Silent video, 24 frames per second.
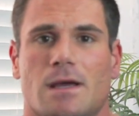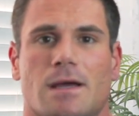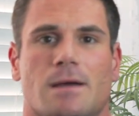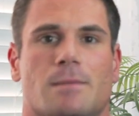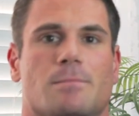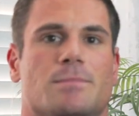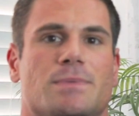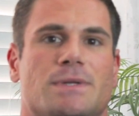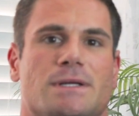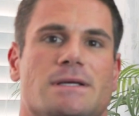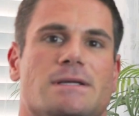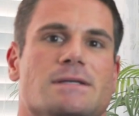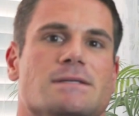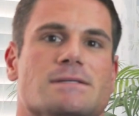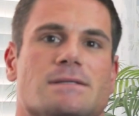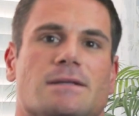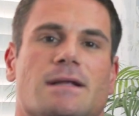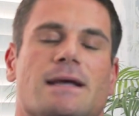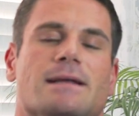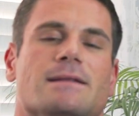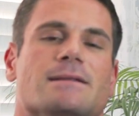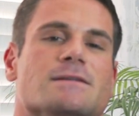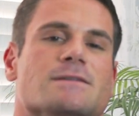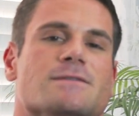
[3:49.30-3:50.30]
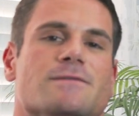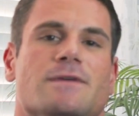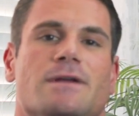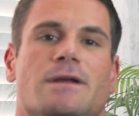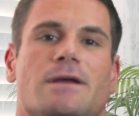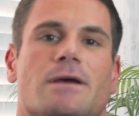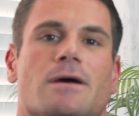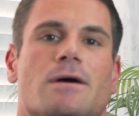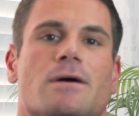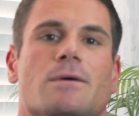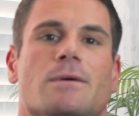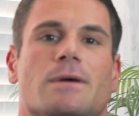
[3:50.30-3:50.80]
And please like this
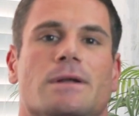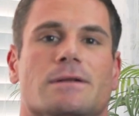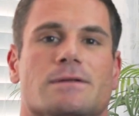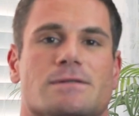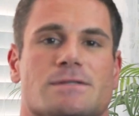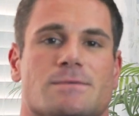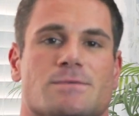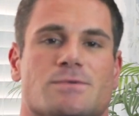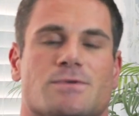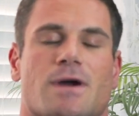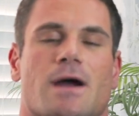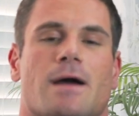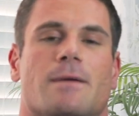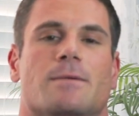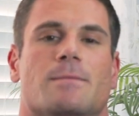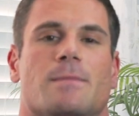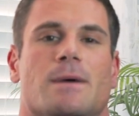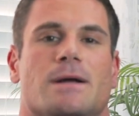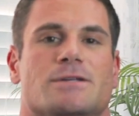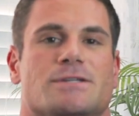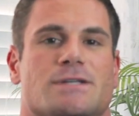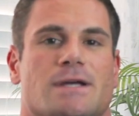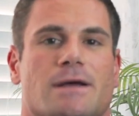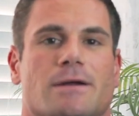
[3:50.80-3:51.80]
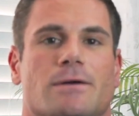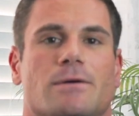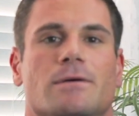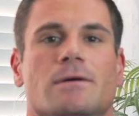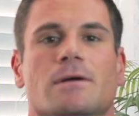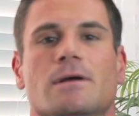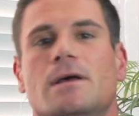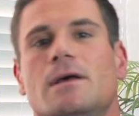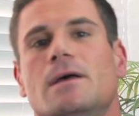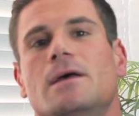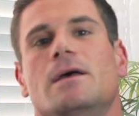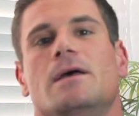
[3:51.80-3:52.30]
video and subscribe to my channel.
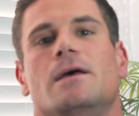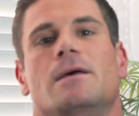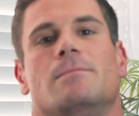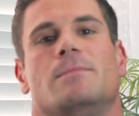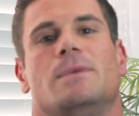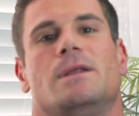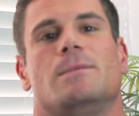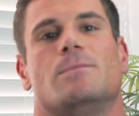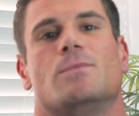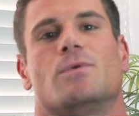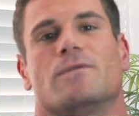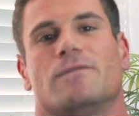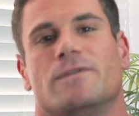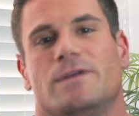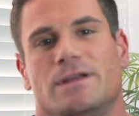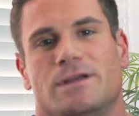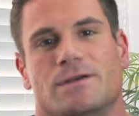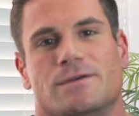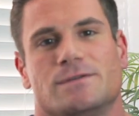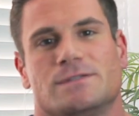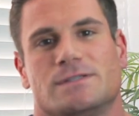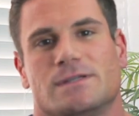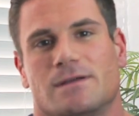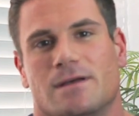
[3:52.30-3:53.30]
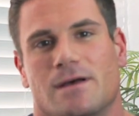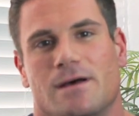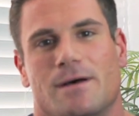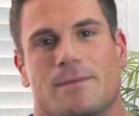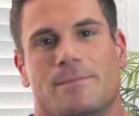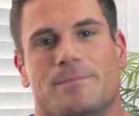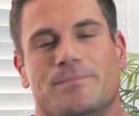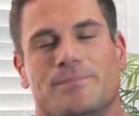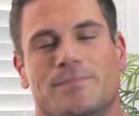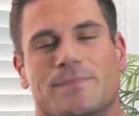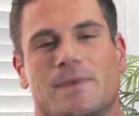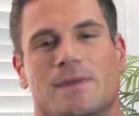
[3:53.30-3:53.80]
Many more videos to
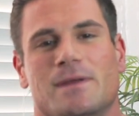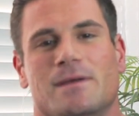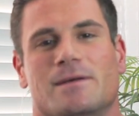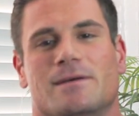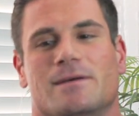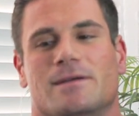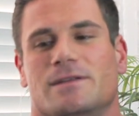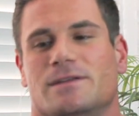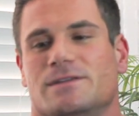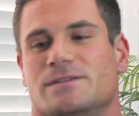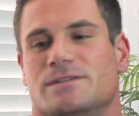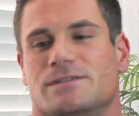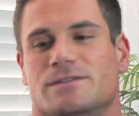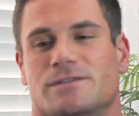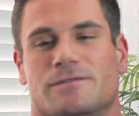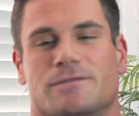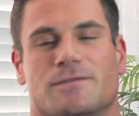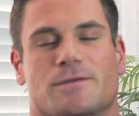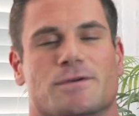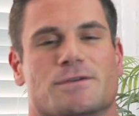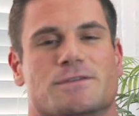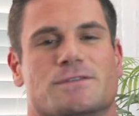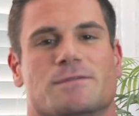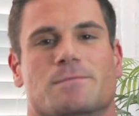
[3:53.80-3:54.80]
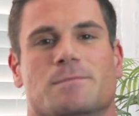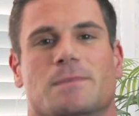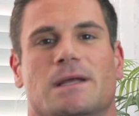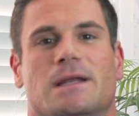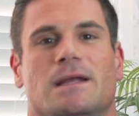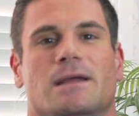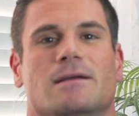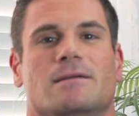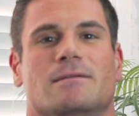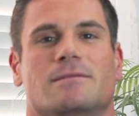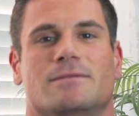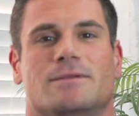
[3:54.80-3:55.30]
come. Now, this is the first of
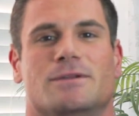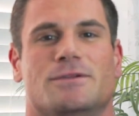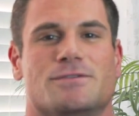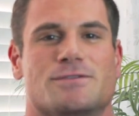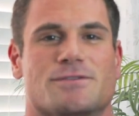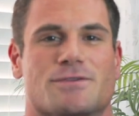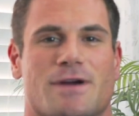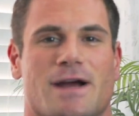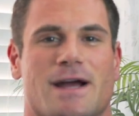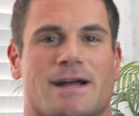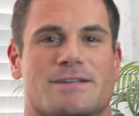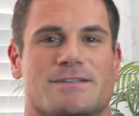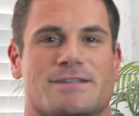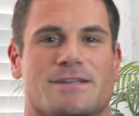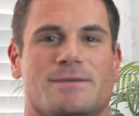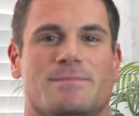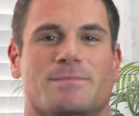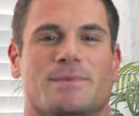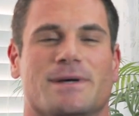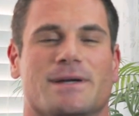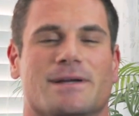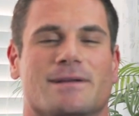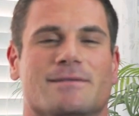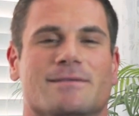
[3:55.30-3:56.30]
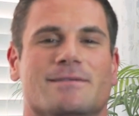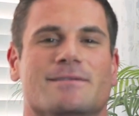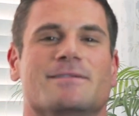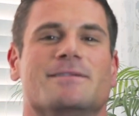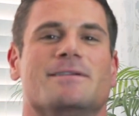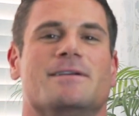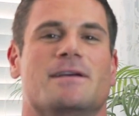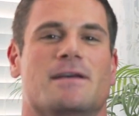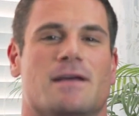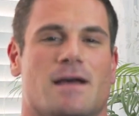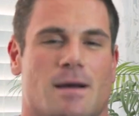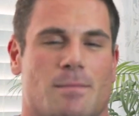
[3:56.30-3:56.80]
many. A little scratchy, but
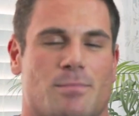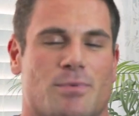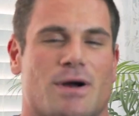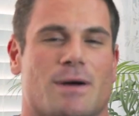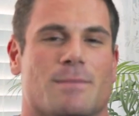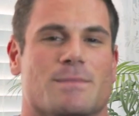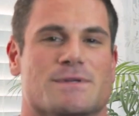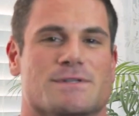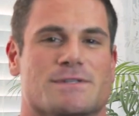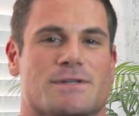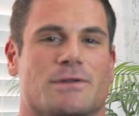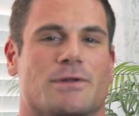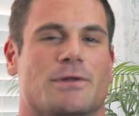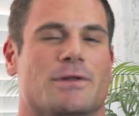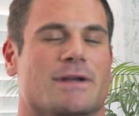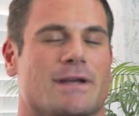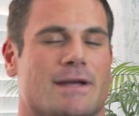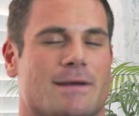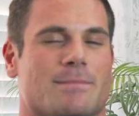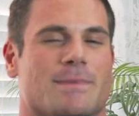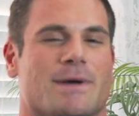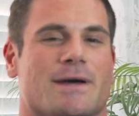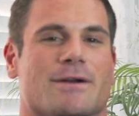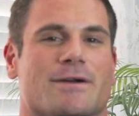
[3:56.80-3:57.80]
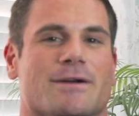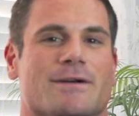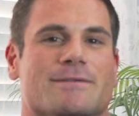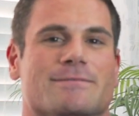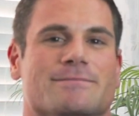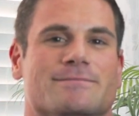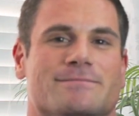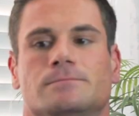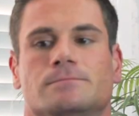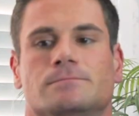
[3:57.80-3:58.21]
I promise they'll only get better.